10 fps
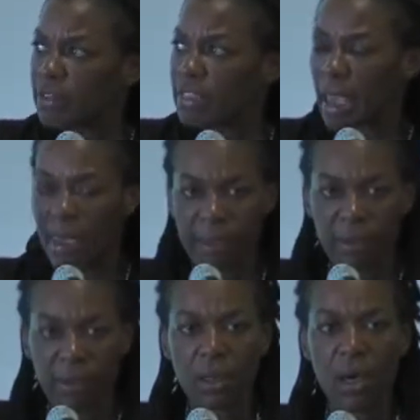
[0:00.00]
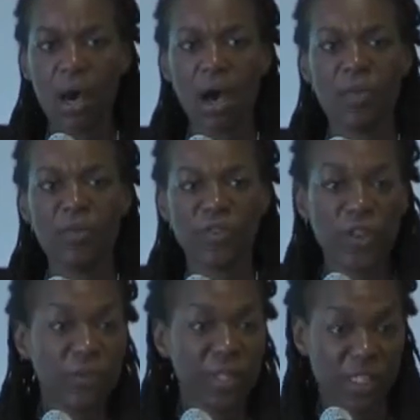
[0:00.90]
10 um,
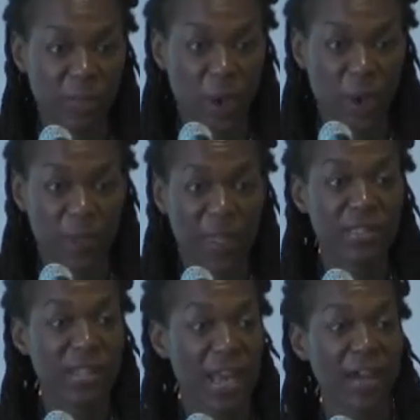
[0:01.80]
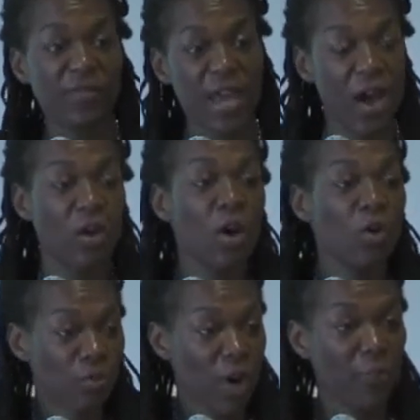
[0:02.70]
field experiments that have now
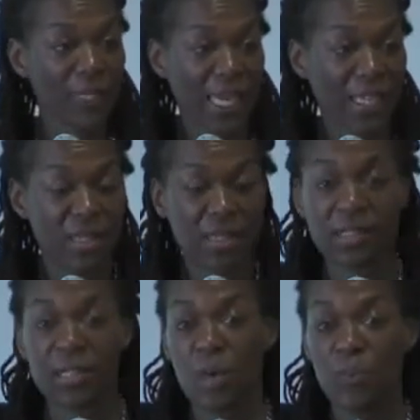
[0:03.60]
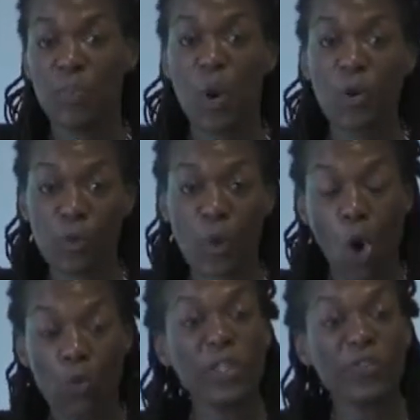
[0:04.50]
replicated this, both
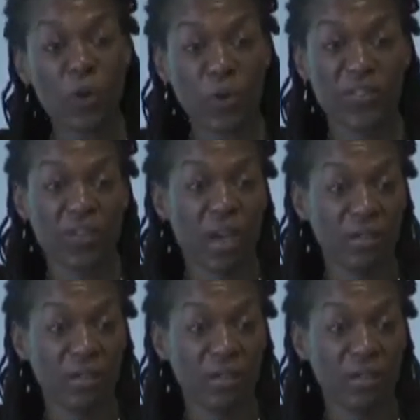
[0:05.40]
only focused